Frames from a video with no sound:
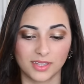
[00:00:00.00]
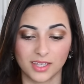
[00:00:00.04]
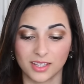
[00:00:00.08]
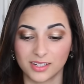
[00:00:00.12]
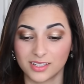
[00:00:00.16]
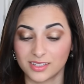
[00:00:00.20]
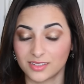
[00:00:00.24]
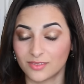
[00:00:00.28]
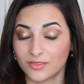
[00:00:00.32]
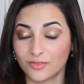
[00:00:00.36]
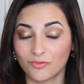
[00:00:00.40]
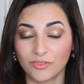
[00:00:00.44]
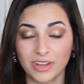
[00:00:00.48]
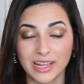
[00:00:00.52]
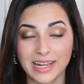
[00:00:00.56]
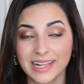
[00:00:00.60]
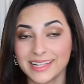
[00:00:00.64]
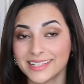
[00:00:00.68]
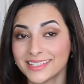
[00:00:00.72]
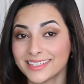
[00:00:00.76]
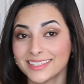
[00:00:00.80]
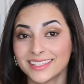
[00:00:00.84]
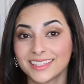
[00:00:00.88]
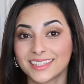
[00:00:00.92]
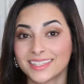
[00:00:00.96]
They
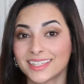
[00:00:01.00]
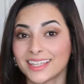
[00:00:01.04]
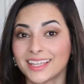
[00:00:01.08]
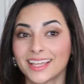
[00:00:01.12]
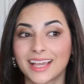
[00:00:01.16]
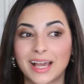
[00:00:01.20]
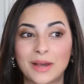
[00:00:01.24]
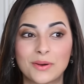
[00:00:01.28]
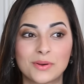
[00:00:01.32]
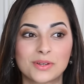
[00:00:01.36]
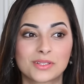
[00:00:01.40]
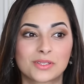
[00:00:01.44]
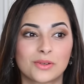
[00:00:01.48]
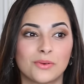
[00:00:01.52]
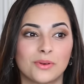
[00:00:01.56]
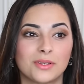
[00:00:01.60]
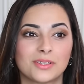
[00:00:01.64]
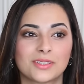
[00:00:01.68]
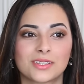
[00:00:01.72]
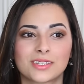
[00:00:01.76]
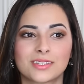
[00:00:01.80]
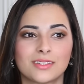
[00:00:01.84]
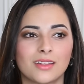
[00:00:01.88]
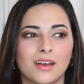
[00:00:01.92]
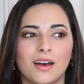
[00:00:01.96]
really didn't think I was
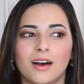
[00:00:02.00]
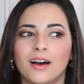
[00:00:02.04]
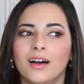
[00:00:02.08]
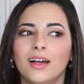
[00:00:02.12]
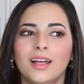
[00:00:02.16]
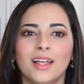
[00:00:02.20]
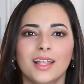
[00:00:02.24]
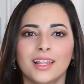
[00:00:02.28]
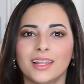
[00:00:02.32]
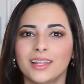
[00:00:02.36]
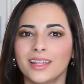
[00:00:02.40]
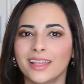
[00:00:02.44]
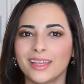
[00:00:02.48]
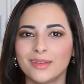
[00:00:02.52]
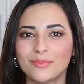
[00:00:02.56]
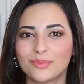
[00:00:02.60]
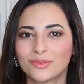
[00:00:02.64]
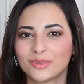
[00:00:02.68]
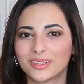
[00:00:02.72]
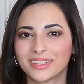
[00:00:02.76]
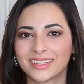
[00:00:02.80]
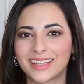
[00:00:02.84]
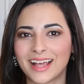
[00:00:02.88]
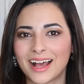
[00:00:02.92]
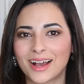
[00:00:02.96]
going to start
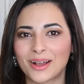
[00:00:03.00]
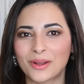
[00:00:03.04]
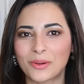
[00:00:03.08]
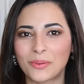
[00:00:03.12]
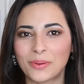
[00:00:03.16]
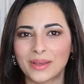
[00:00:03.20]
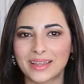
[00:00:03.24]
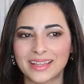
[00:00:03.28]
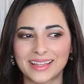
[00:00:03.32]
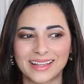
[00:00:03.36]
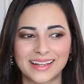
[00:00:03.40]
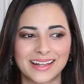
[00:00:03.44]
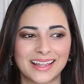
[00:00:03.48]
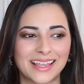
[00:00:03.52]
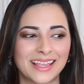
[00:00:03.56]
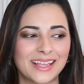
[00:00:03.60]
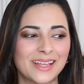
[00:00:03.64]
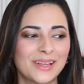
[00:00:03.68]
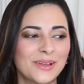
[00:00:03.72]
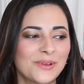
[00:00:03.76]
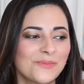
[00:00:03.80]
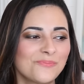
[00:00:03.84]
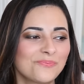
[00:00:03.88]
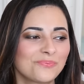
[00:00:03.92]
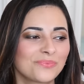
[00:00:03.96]
laboring that
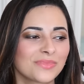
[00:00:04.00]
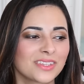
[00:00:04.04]
quickly.